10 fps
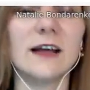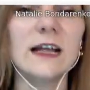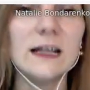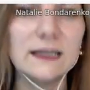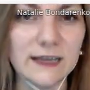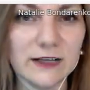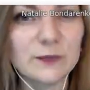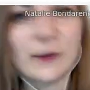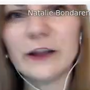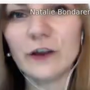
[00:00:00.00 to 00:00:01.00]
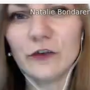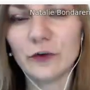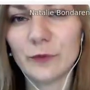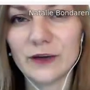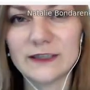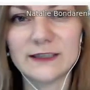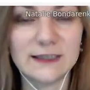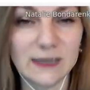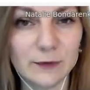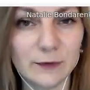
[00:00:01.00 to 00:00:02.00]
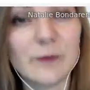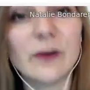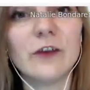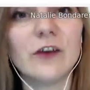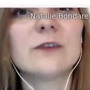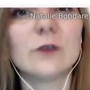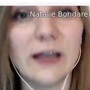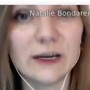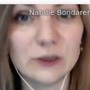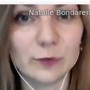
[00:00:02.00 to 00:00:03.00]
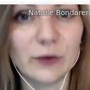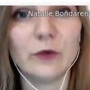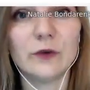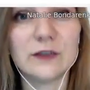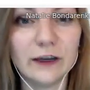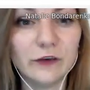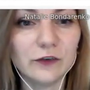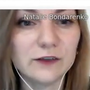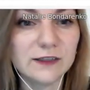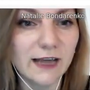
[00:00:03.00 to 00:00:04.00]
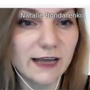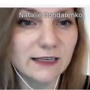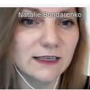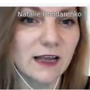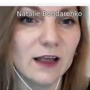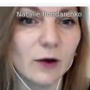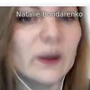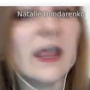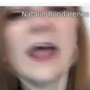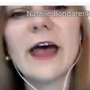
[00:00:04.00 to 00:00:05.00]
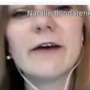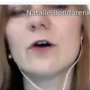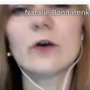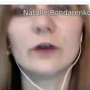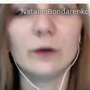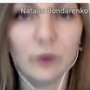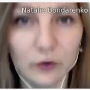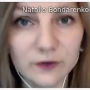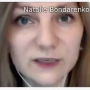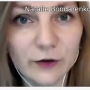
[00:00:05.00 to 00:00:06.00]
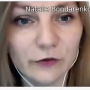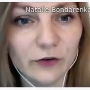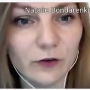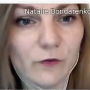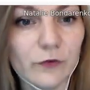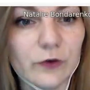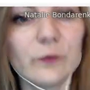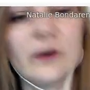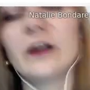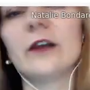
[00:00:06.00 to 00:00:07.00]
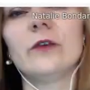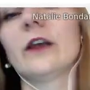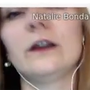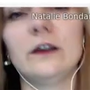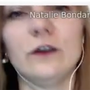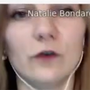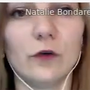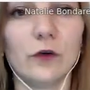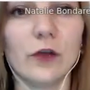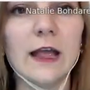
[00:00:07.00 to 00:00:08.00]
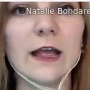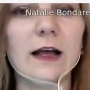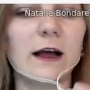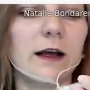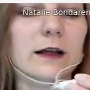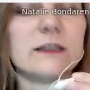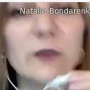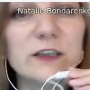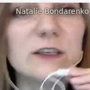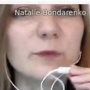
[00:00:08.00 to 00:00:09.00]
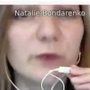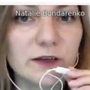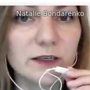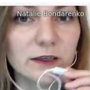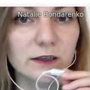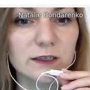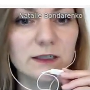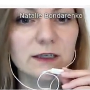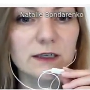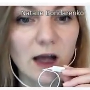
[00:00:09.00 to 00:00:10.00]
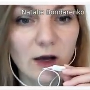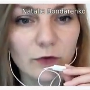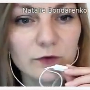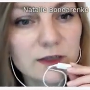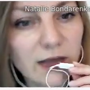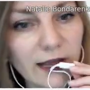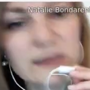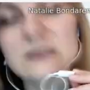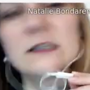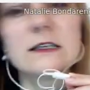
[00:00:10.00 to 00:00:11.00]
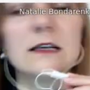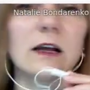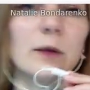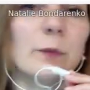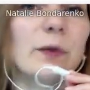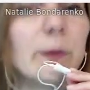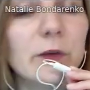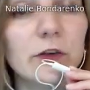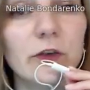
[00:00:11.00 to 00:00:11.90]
sales manager, but at the same time, I just would like to pay your attention that we have early bird special offer where you can enjoy 20% discount and a complimentary